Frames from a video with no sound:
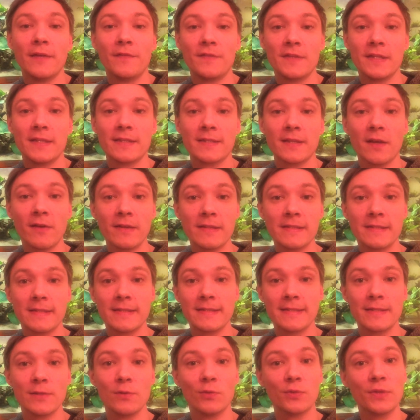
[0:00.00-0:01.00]
if the signs are
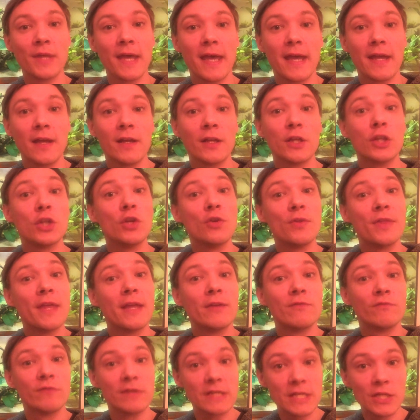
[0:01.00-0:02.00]
still there, you
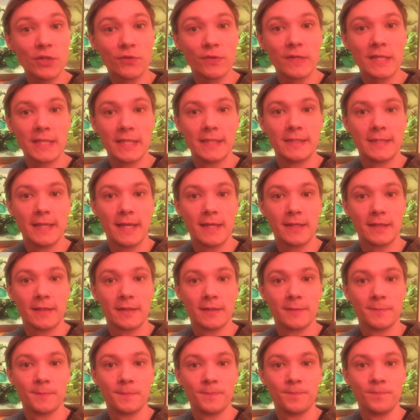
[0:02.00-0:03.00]
then retreat the
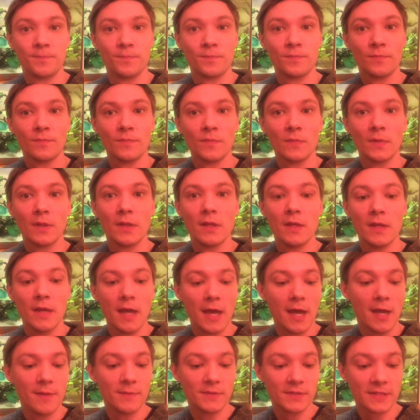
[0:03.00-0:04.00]
tank.
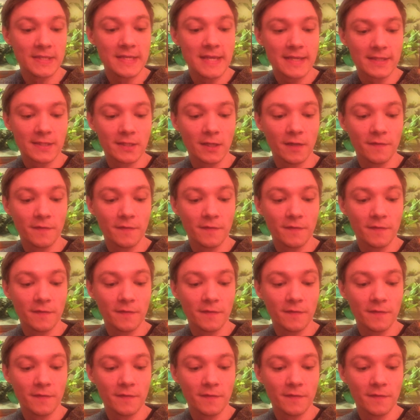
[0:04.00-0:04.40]
So yes,